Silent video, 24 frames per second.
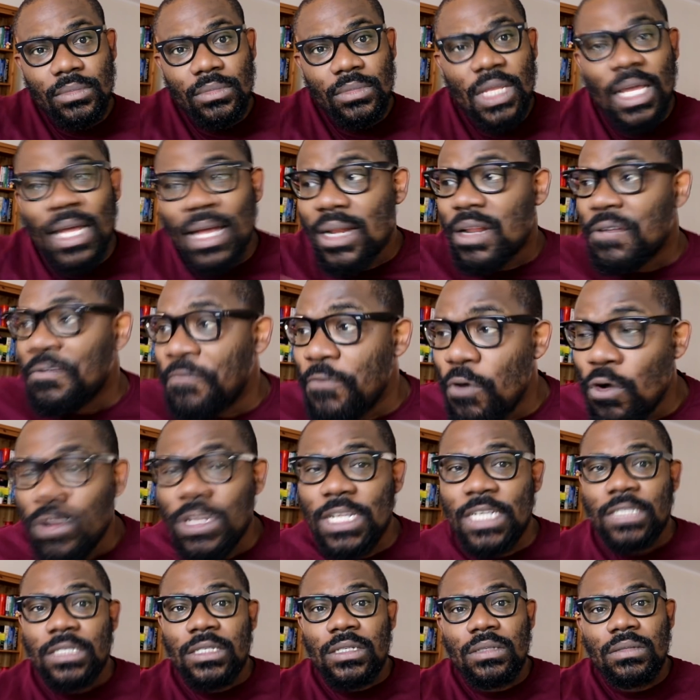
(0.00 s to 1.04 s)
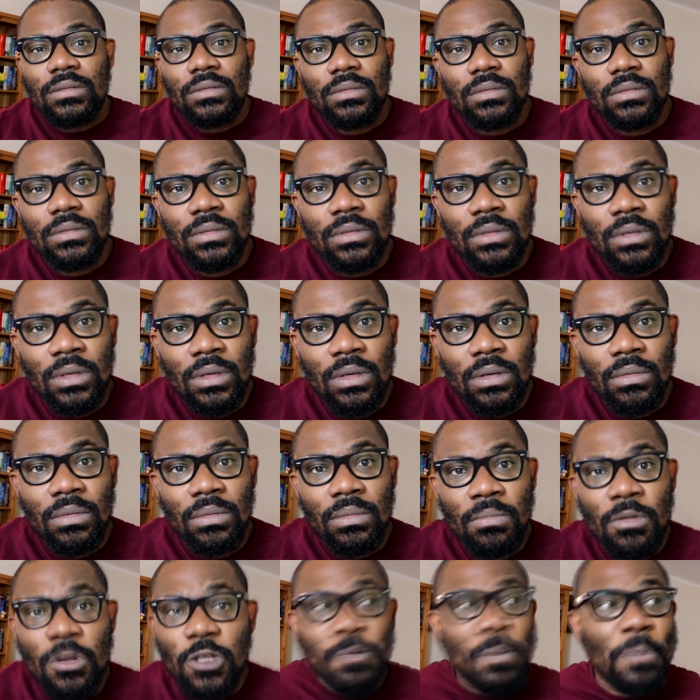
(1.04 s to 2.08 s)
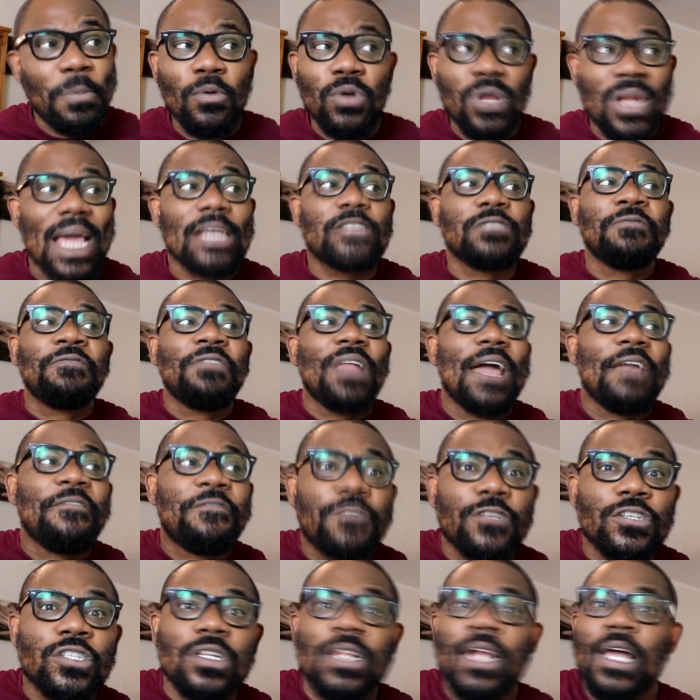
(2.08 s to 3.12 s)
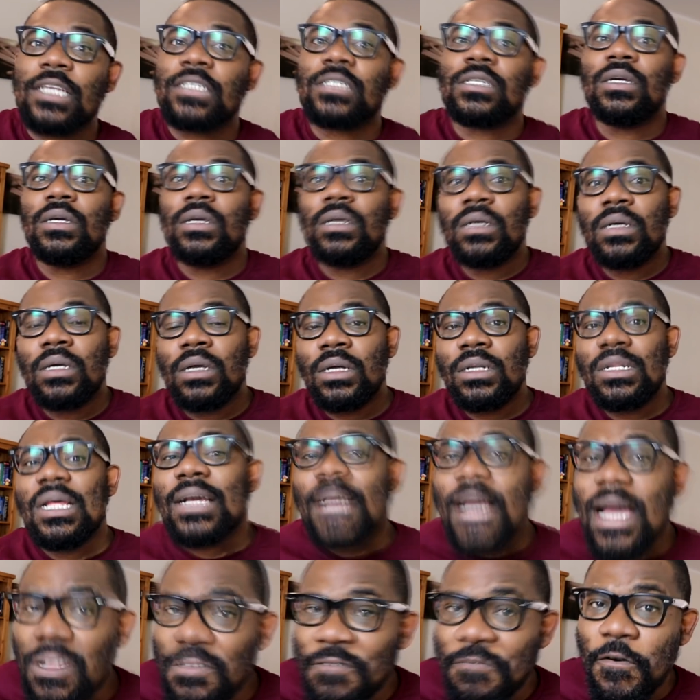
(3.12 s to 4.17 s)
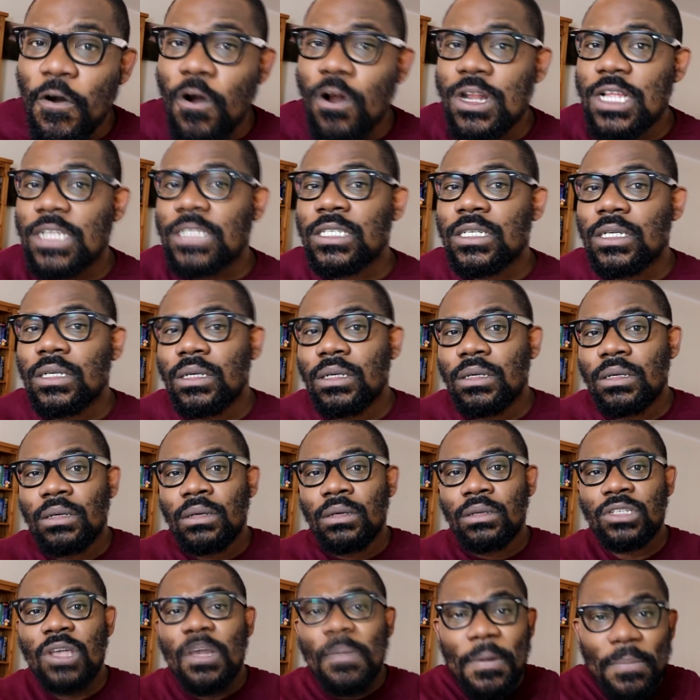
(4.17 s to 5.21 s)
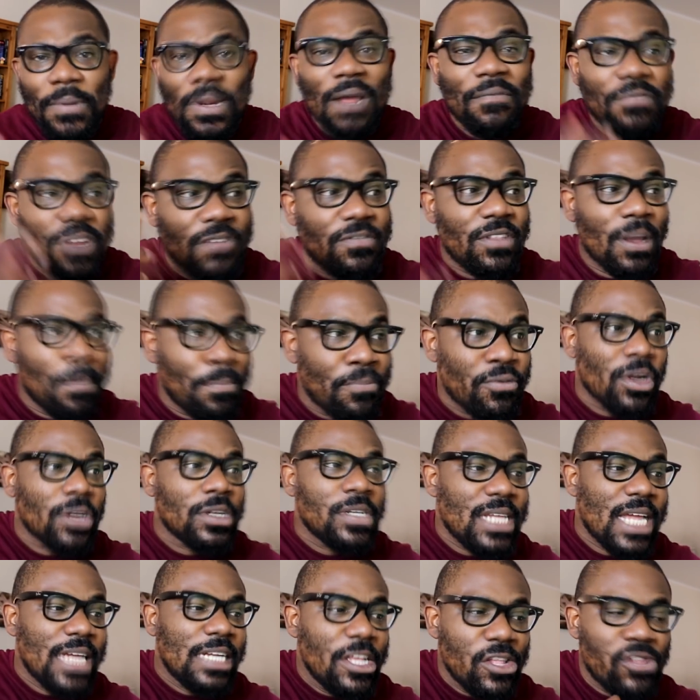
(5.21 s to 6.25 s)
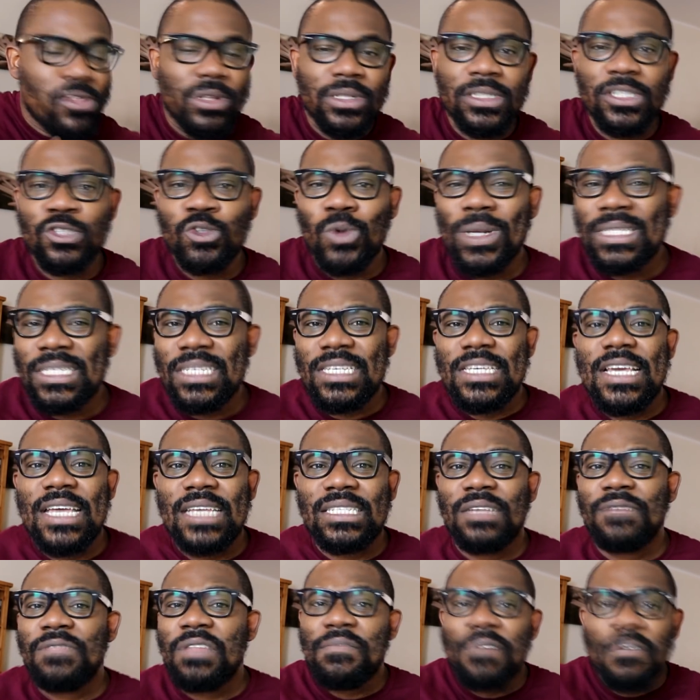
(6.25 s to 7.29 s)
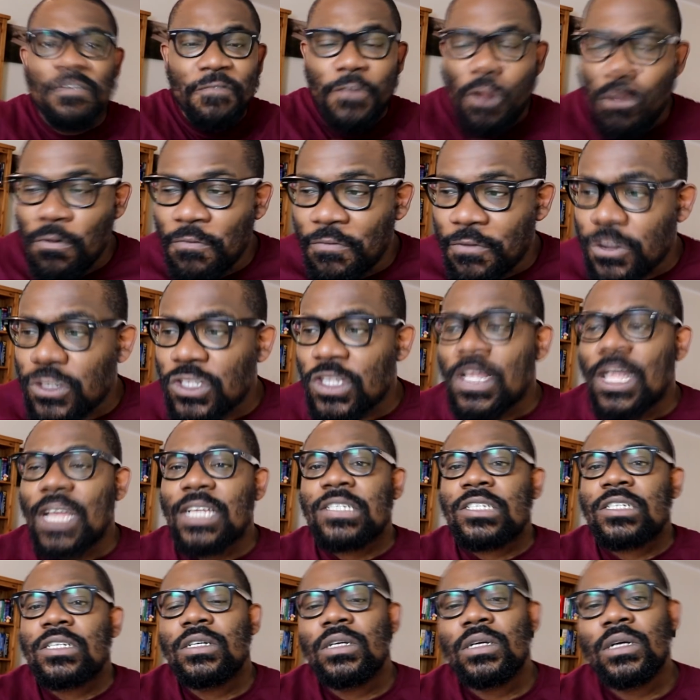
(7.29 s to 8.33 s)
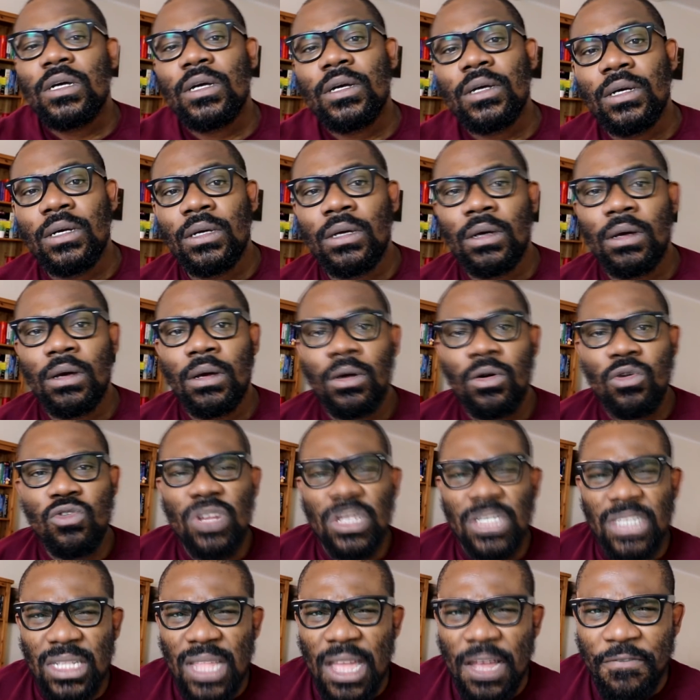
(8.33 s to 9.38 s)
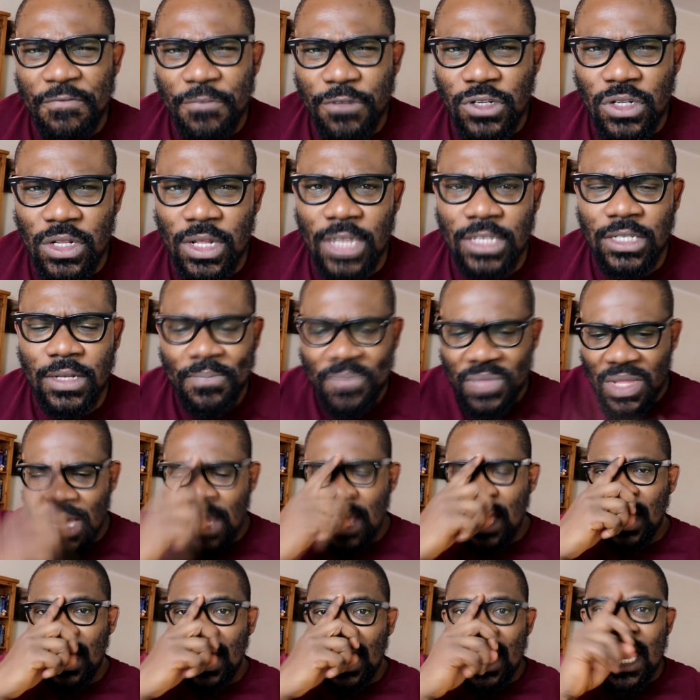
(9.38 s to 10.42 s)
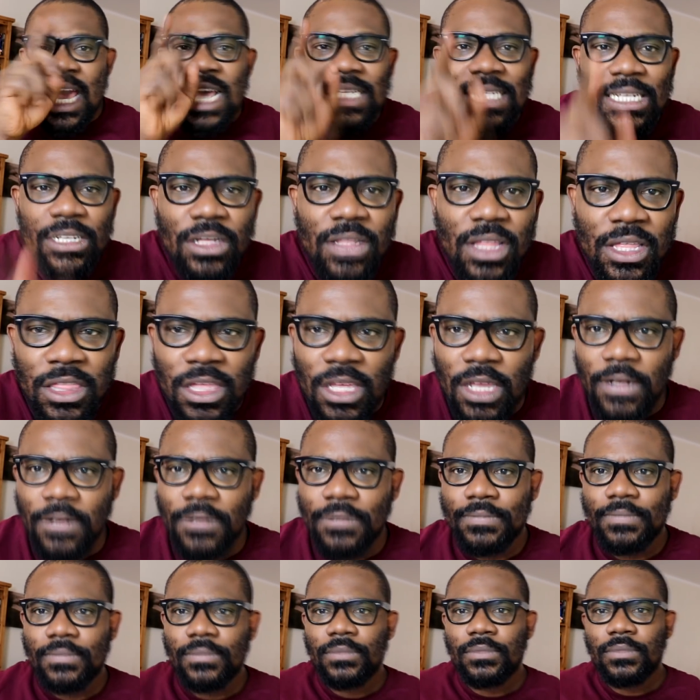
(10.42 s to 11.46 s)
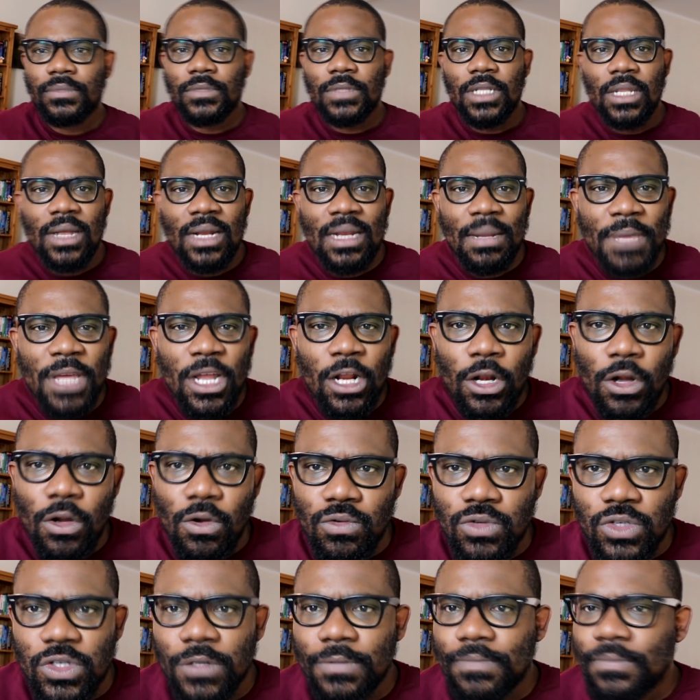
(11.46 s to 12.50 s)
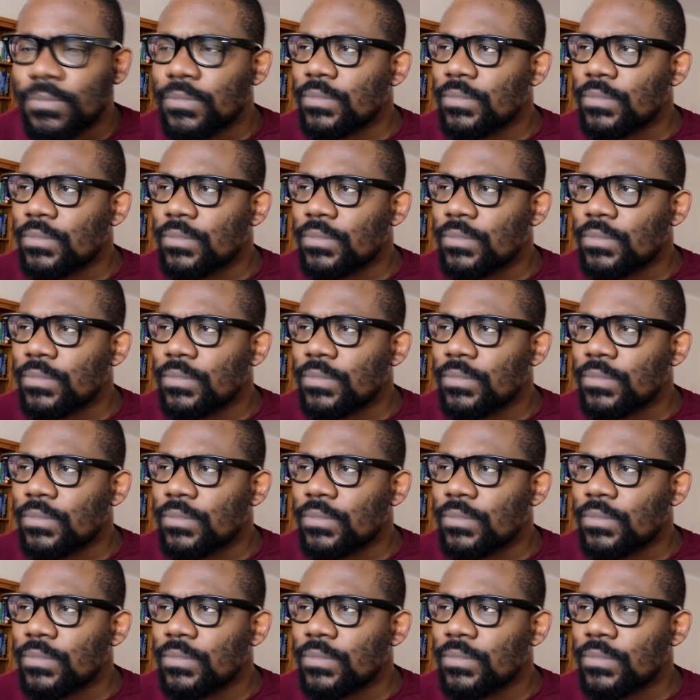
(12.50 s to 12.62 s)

They can't afford it. Most people would like to fly first class. They can't afford it. Some people have lived abroad nearly 20 years. They've never flown first class. Who doesn't like first class? Here's another thing. And let me close.